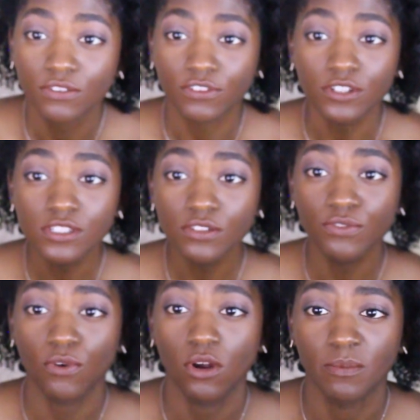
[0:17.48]
First and
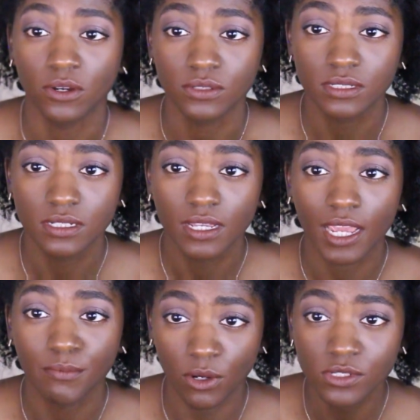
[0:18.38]
foremost,
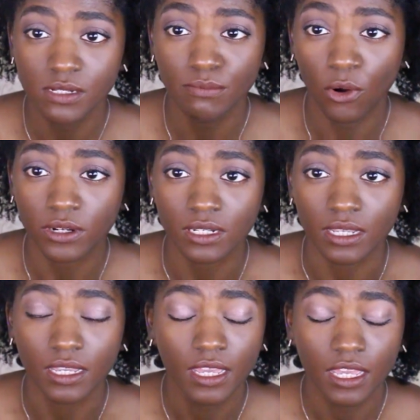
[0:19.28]
and most importantly,